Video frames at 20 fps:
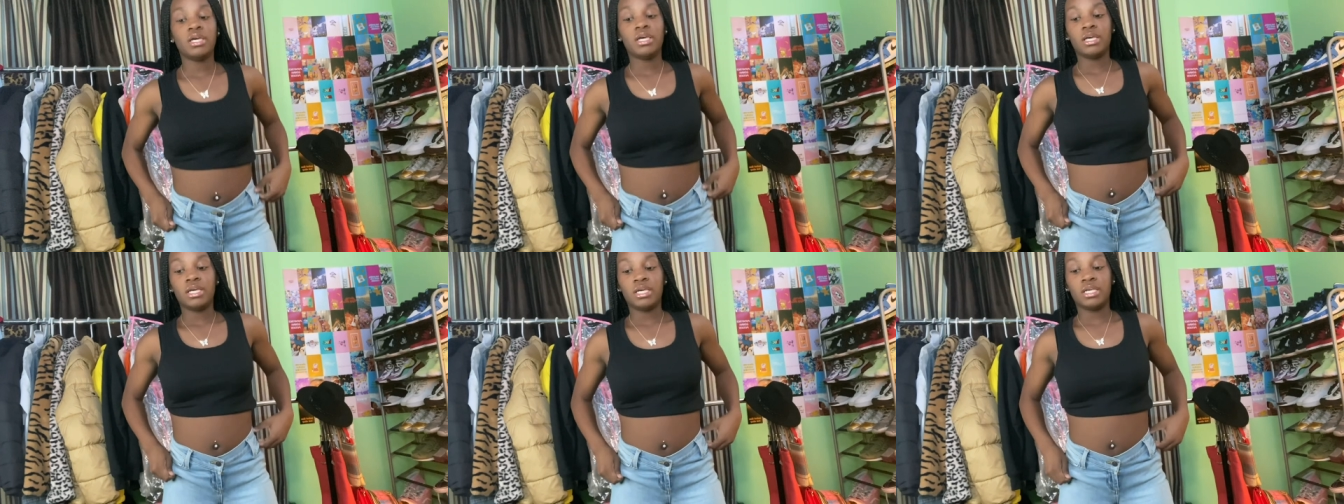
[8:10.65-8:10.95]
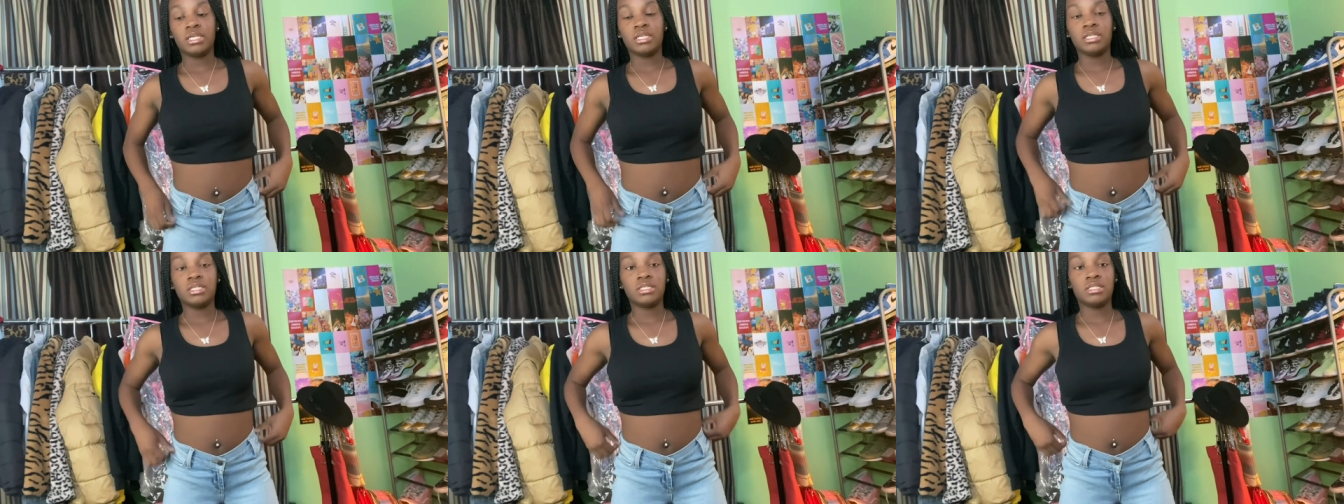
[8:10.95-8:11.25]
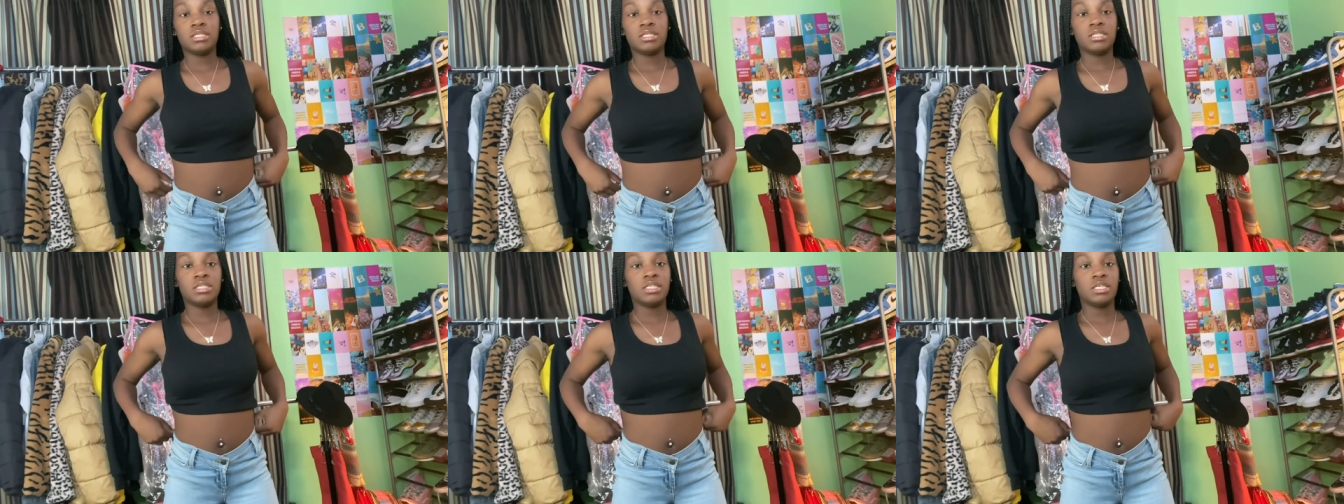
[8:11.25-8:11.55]

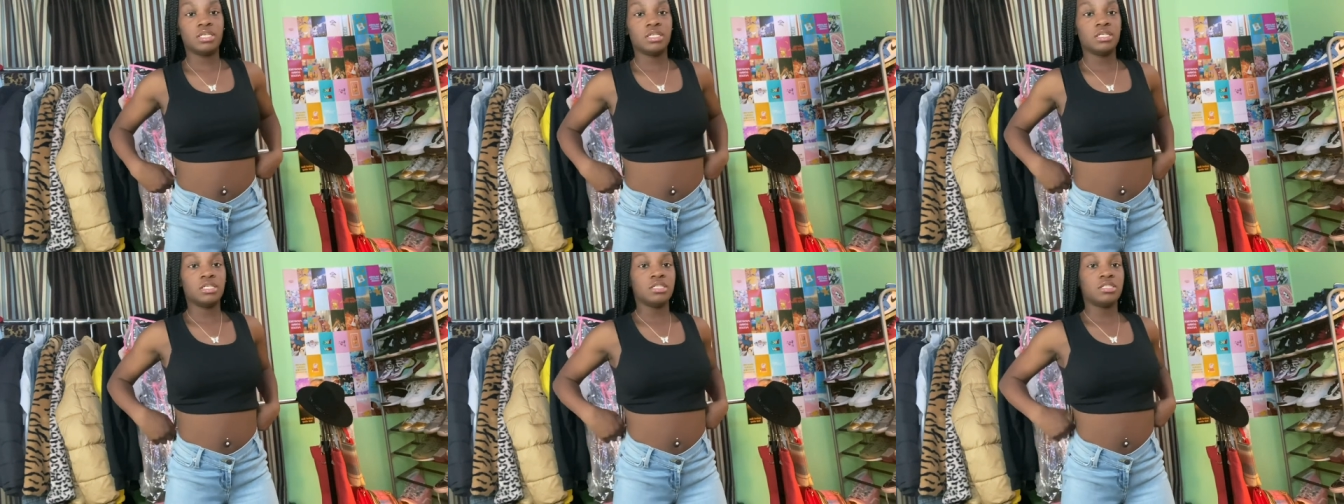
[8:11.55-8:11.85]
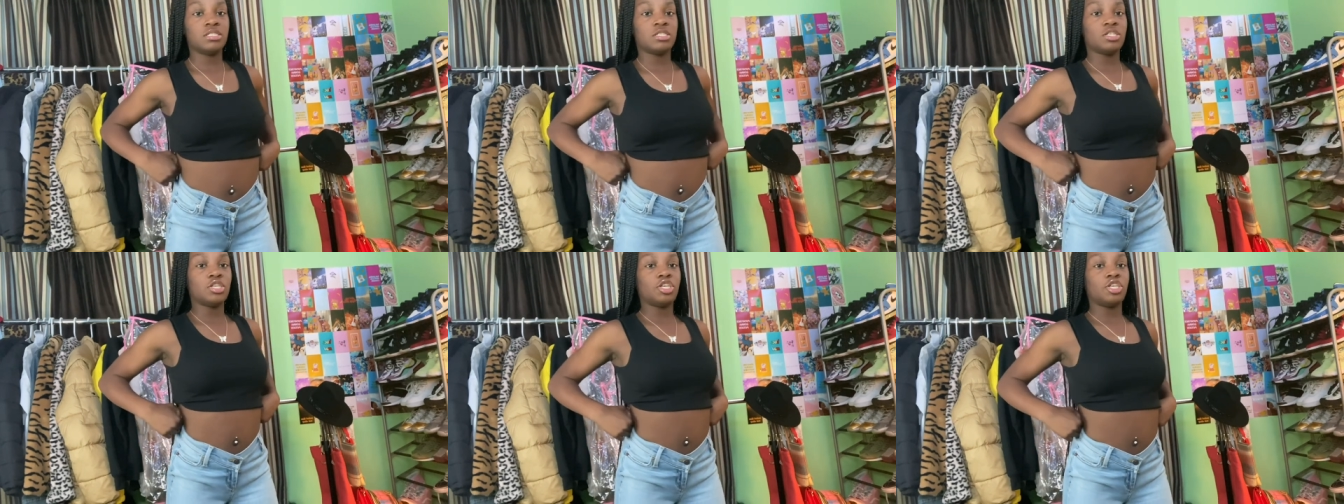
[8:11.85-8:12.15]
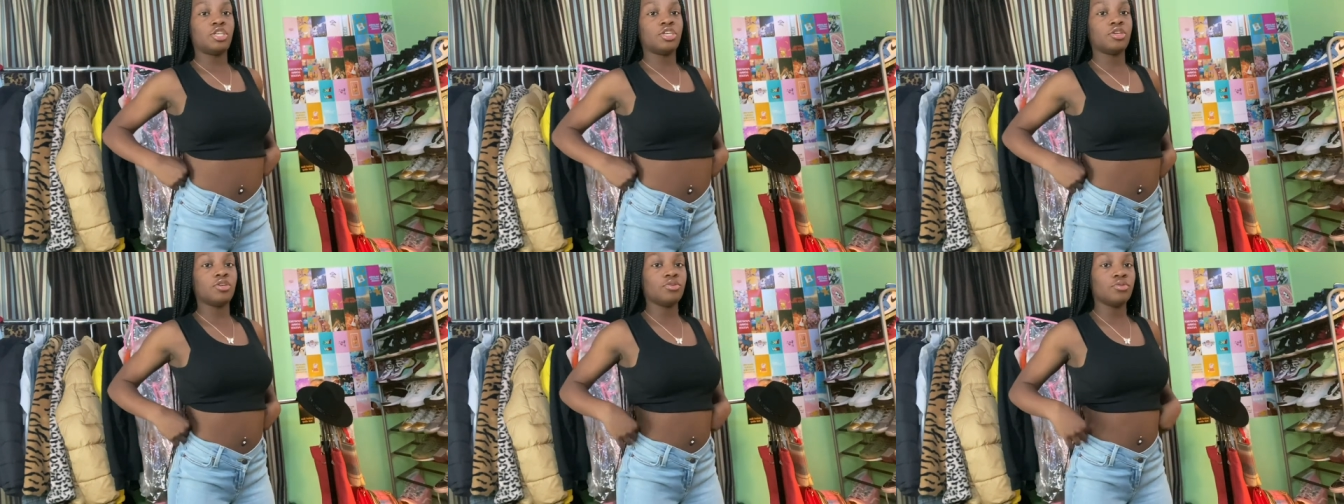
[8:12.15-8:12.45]
is these
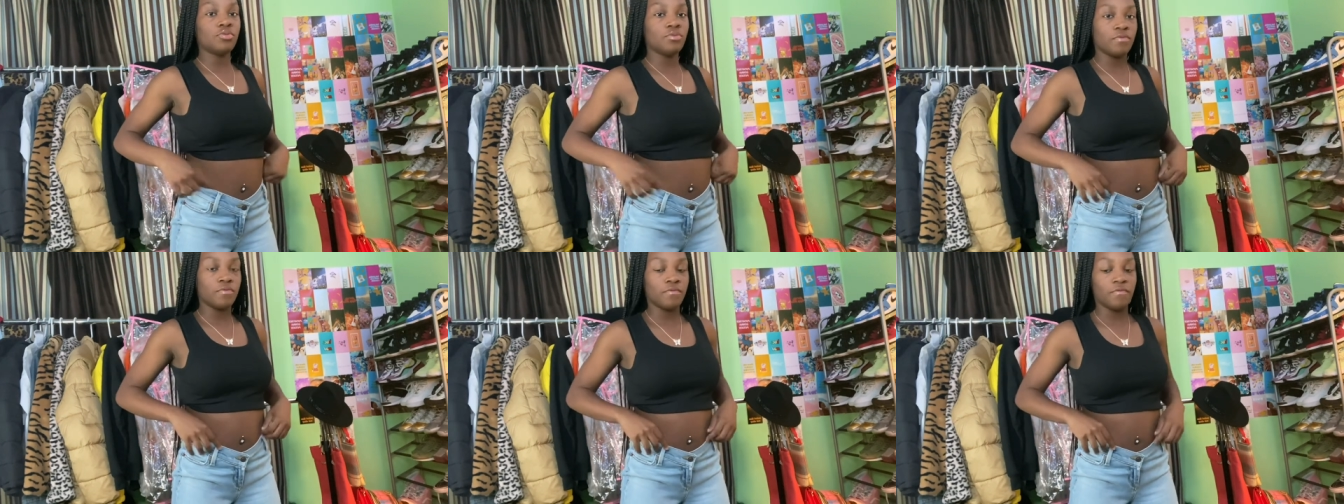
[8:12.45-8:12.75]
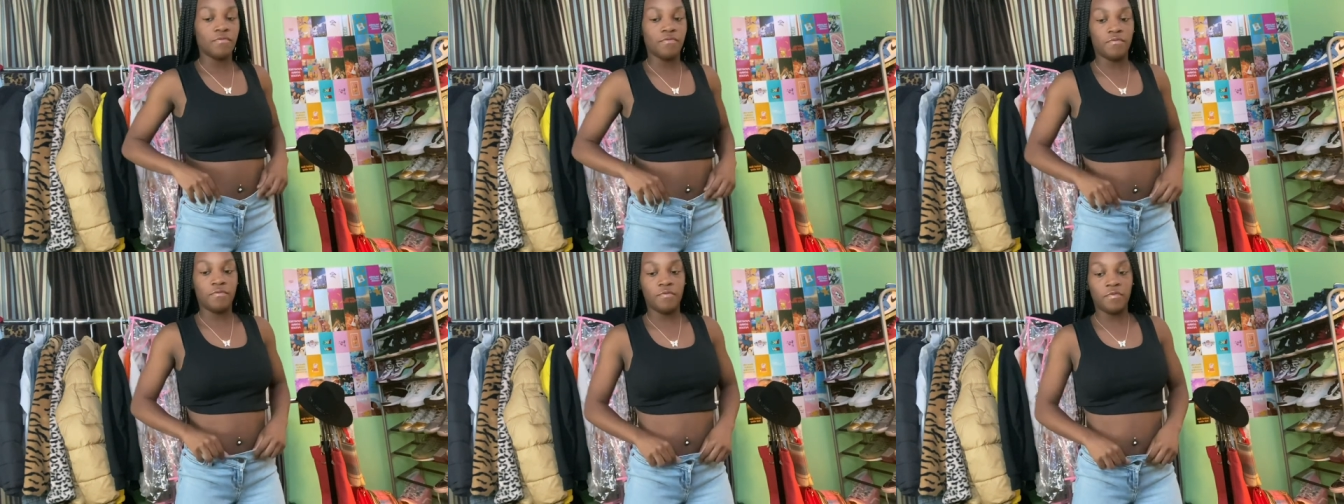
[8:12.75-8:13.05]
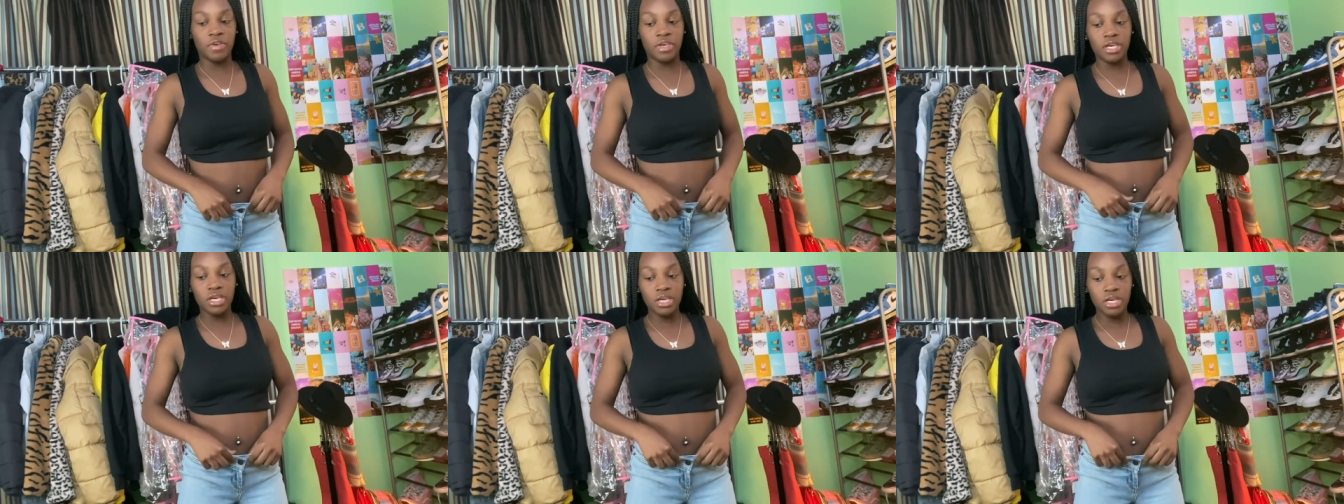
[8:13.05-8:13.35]
cute
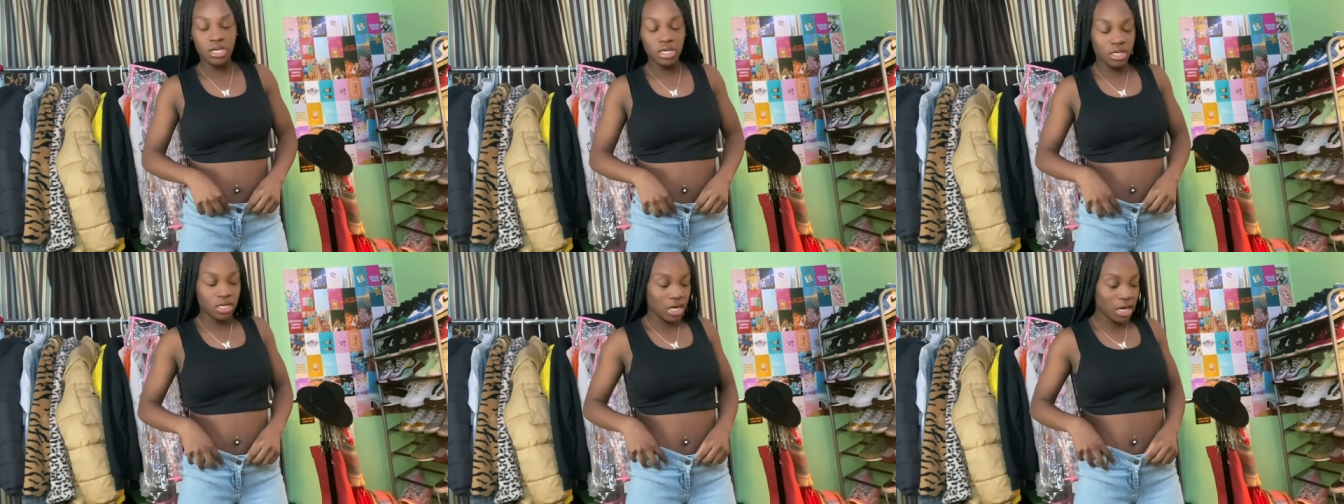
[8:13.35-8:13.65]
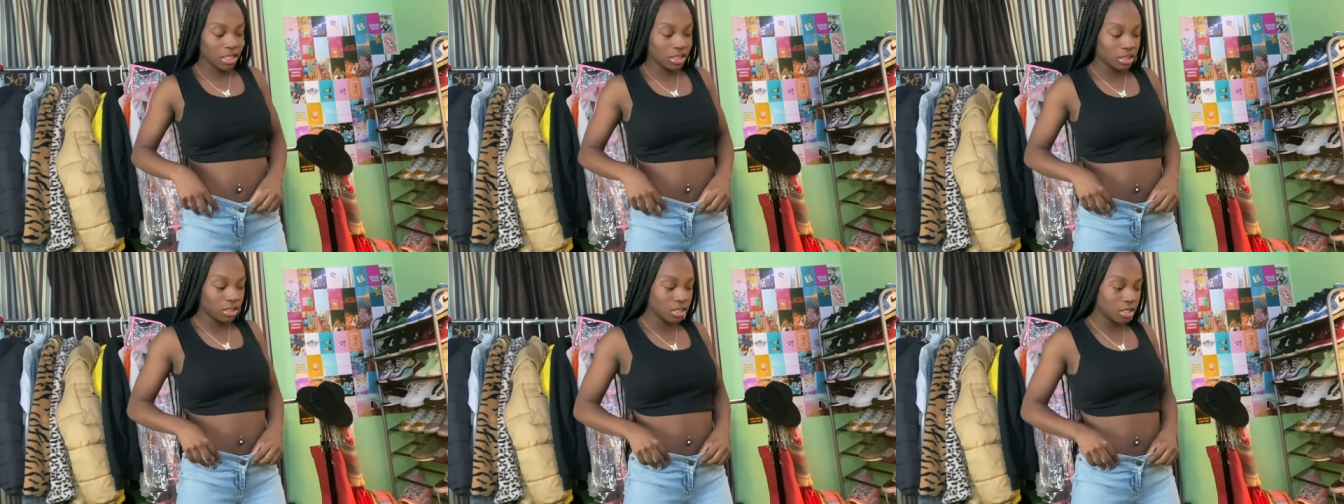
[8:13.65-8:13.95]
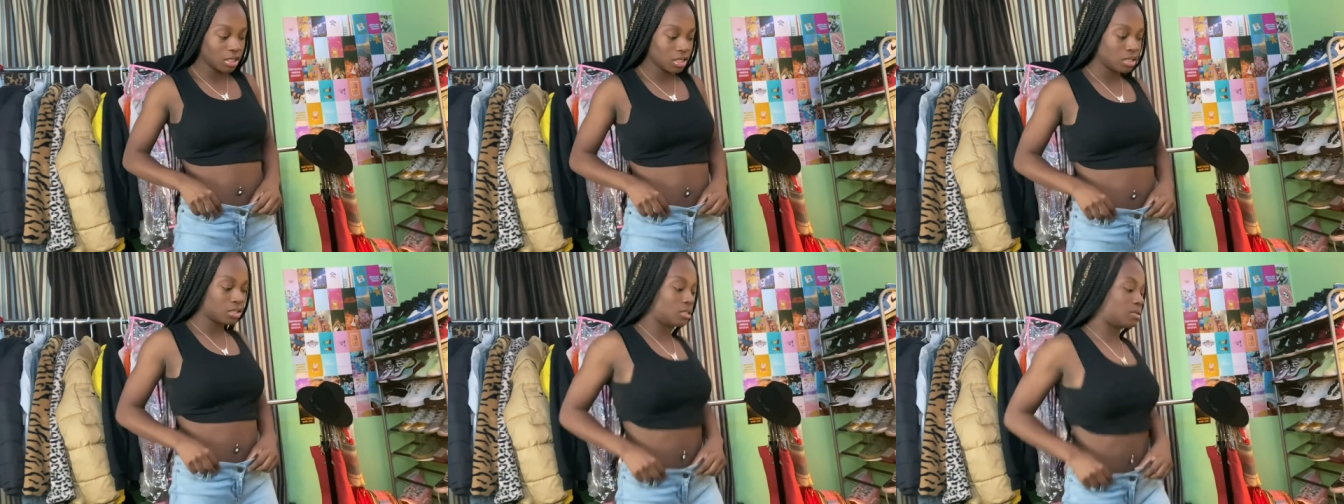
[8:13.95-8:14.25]
V cut, I
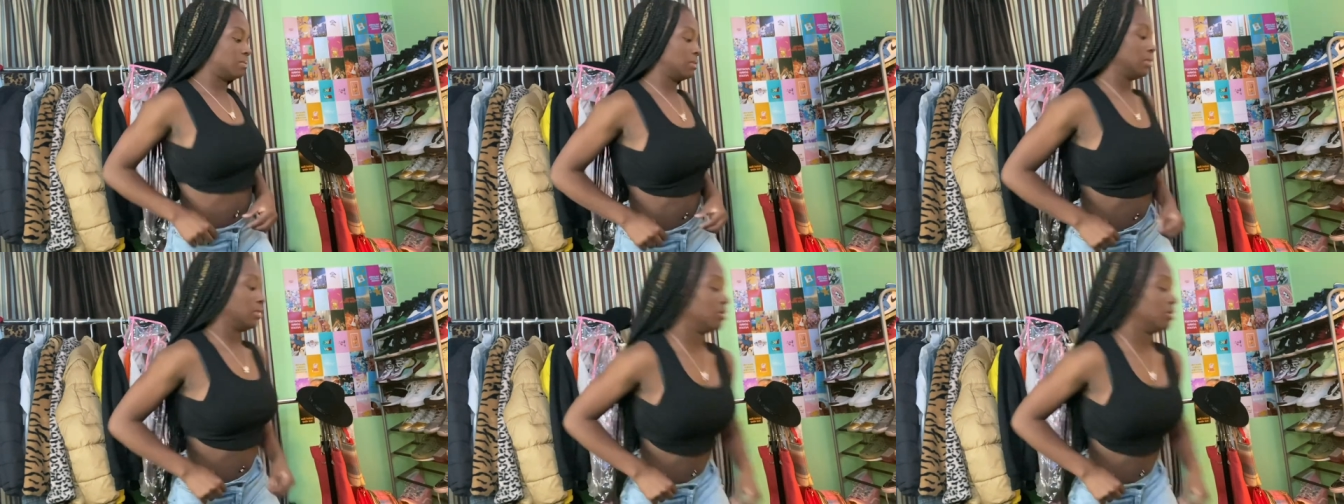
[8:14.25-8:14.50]
think. Let me.